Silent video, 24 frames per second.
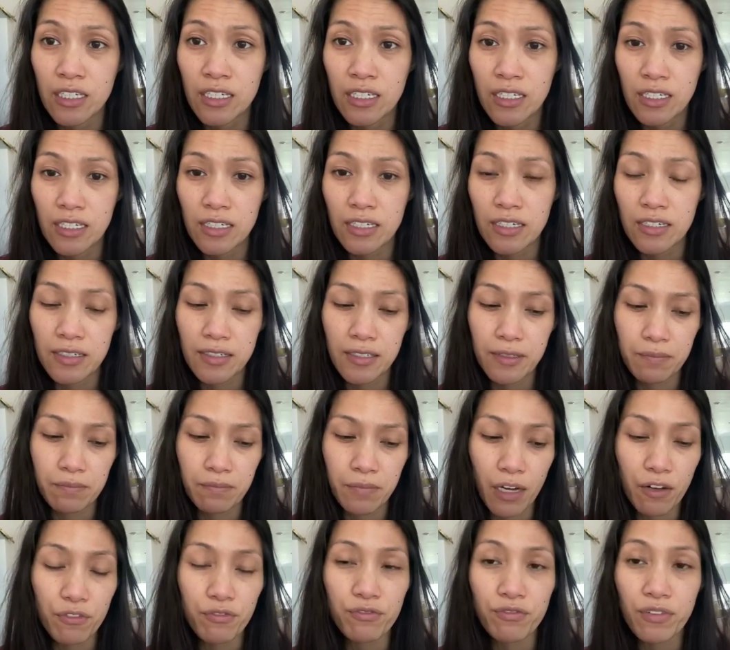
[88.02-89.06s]

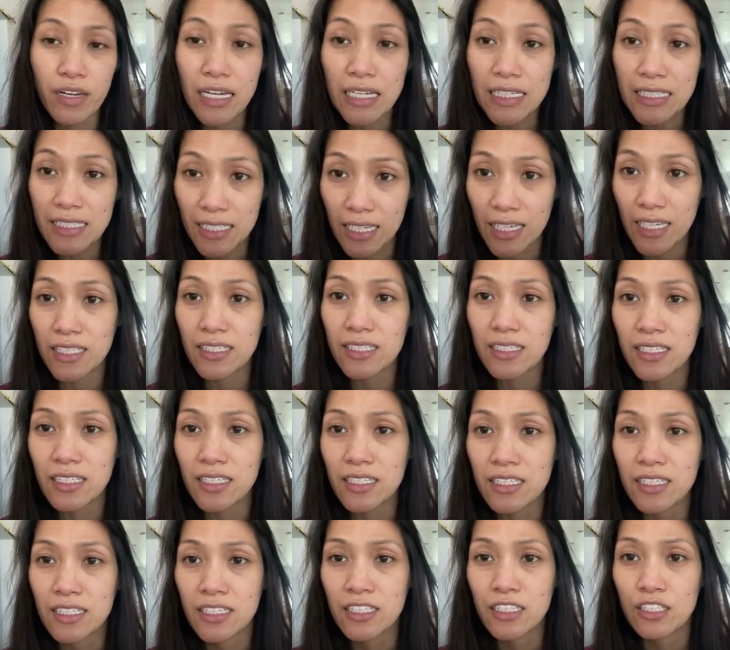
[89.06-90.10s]
afflicted,
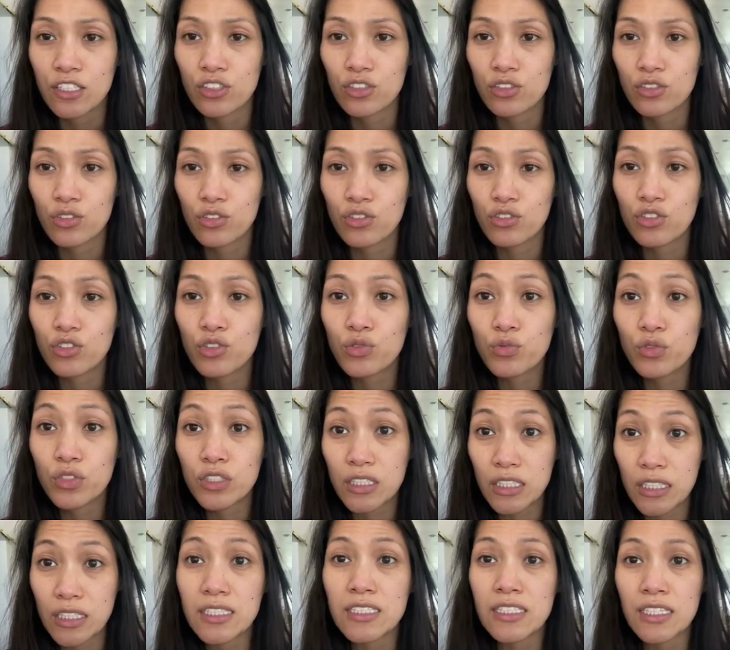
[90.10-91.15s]
so you would
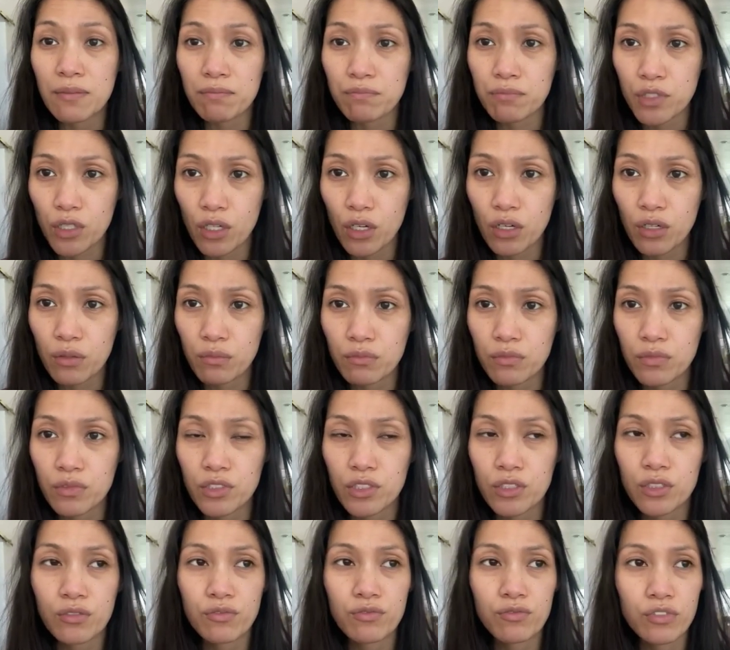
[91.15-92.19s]
see
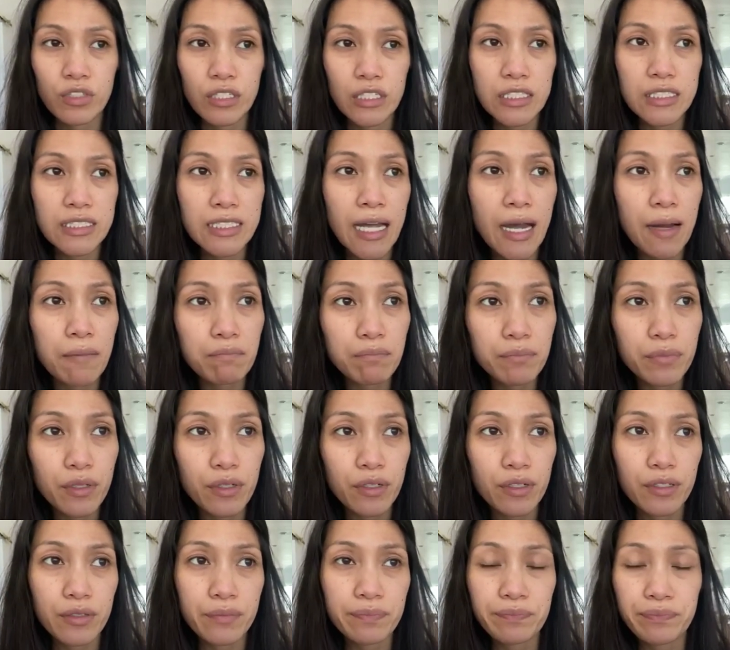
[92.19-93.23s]
symptoms. For
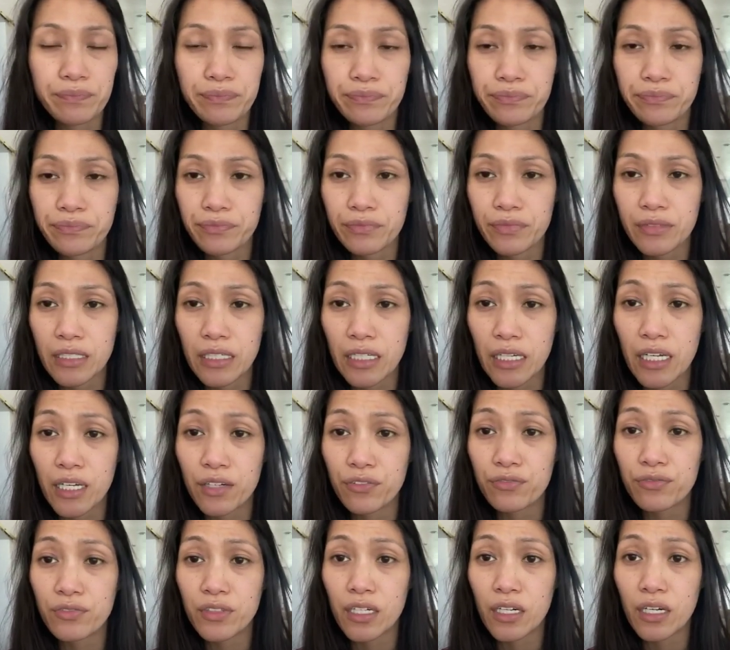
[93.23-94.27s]
example, if
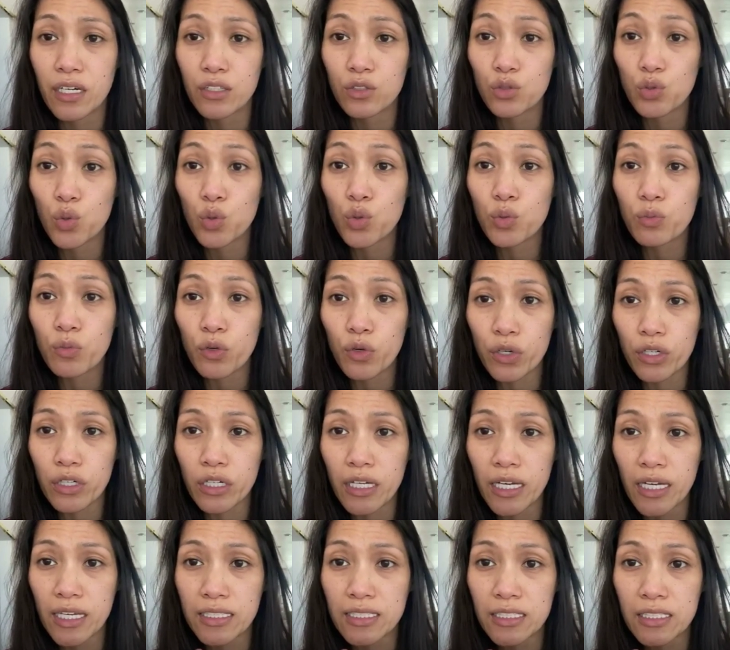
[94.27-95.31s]
the tumor
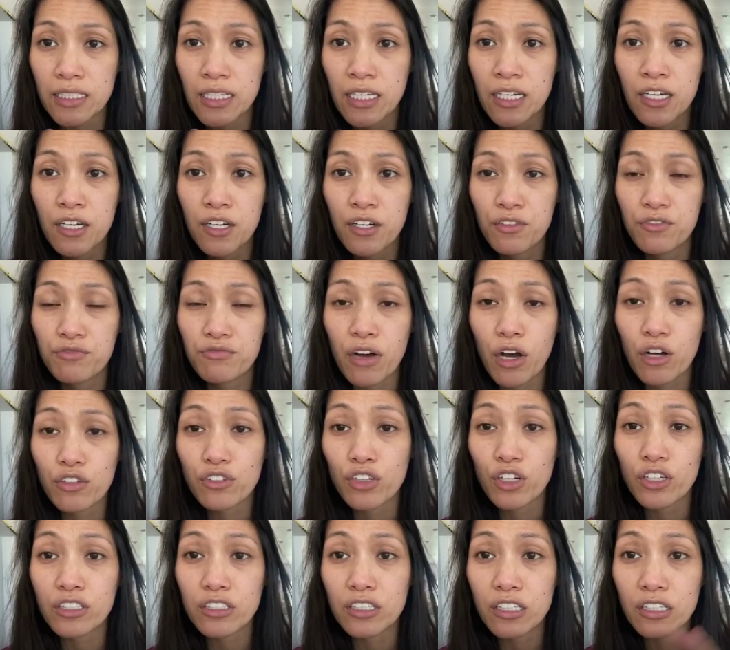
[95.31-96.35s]
is found
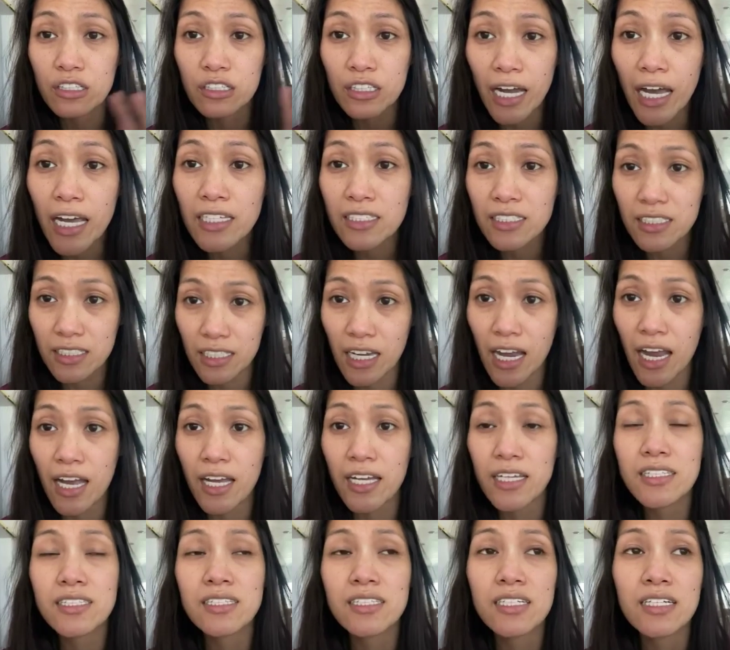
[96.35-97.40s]
on the right
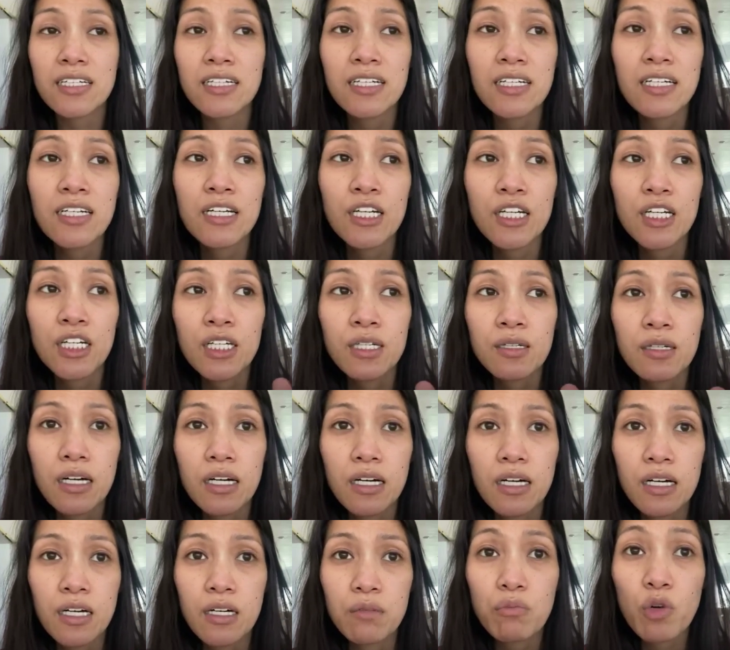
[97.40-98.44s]
side,
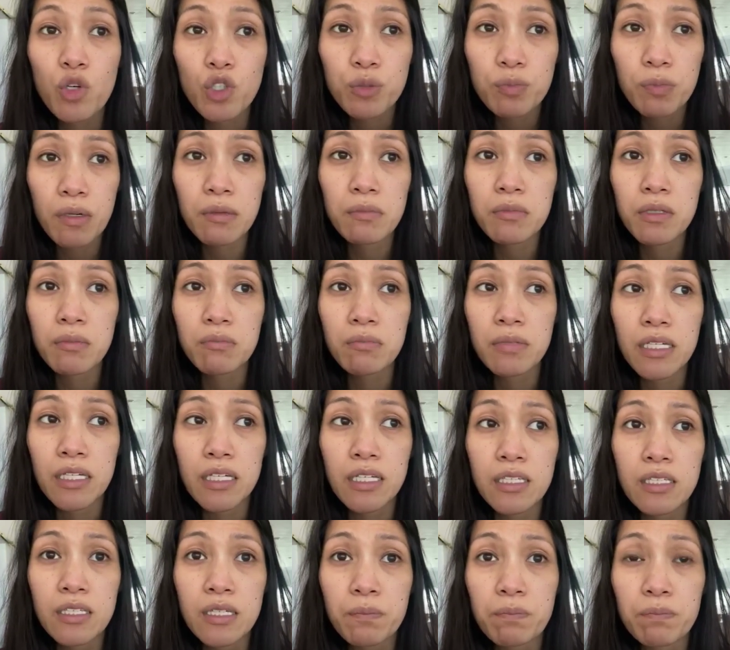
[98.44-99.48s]
most probably
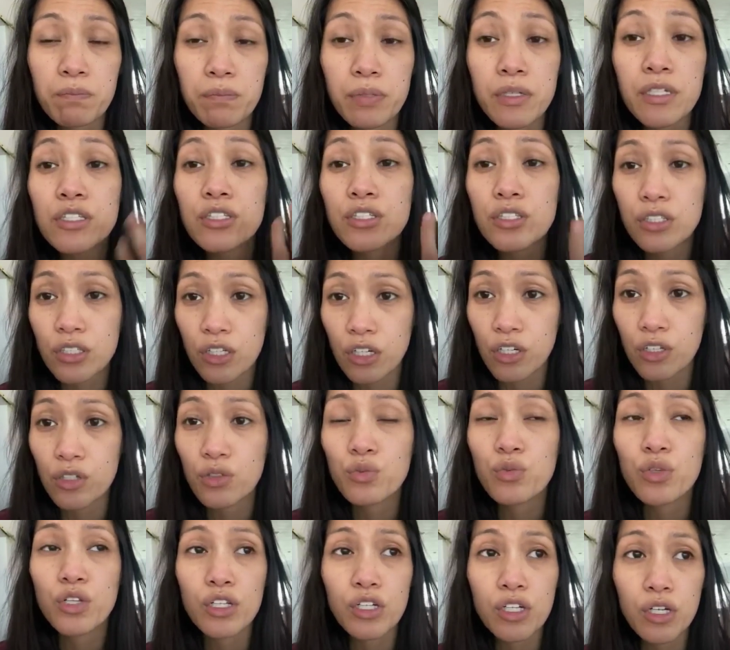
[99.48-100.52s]
the person
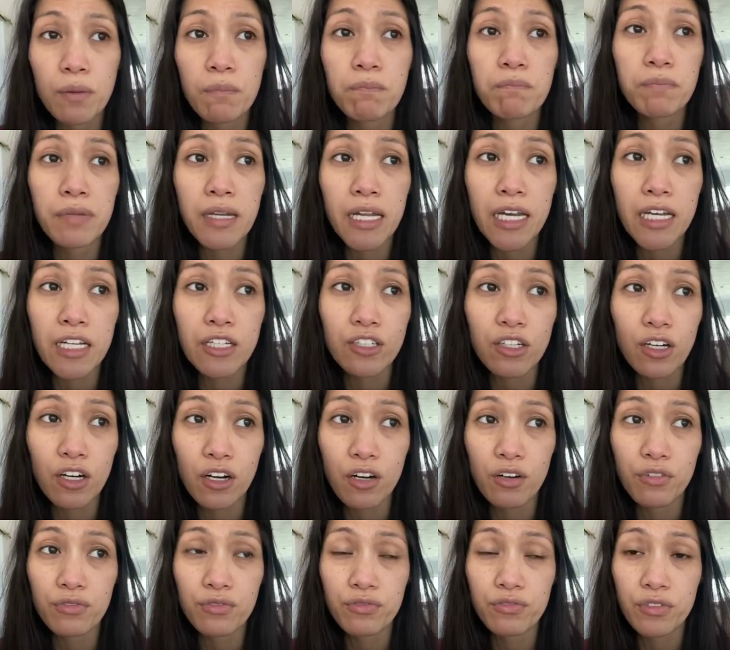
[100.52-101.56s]
will complain
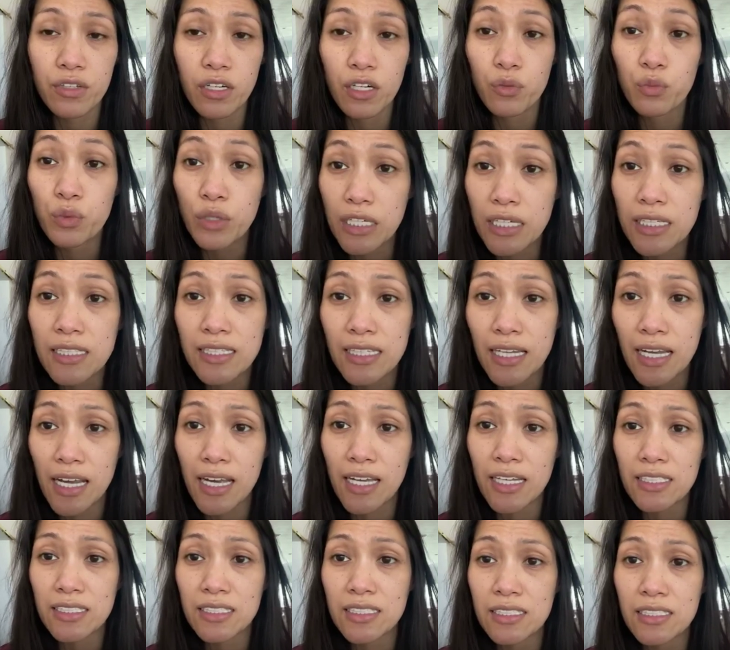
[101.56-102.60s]
of
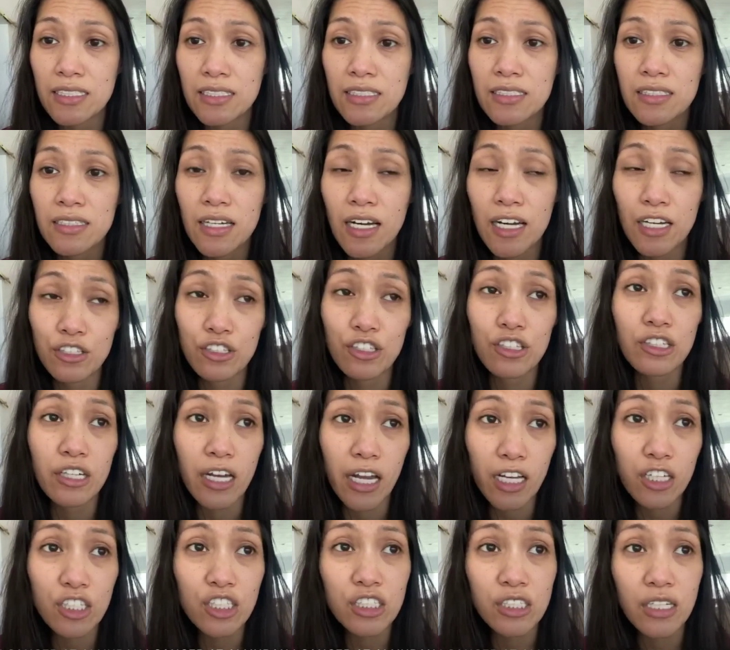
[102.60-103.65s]
weakness,
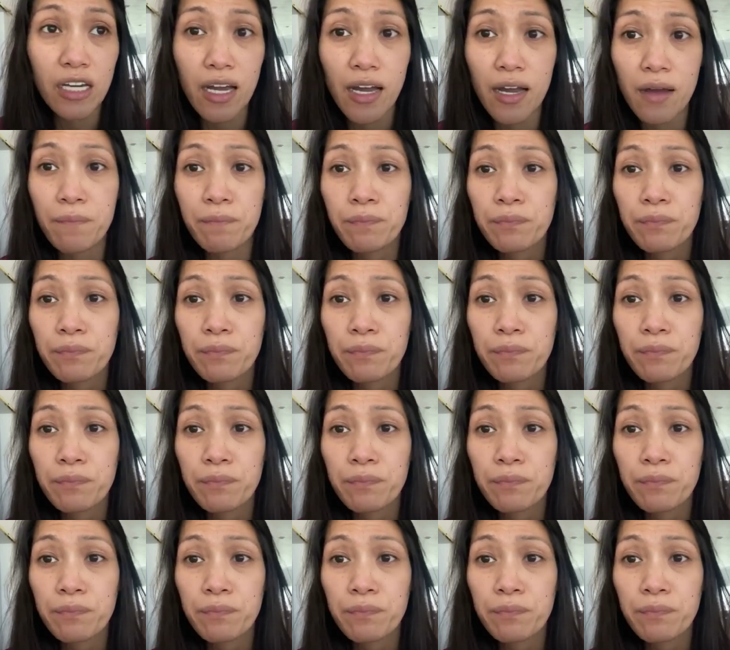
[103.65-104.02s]
anorexia,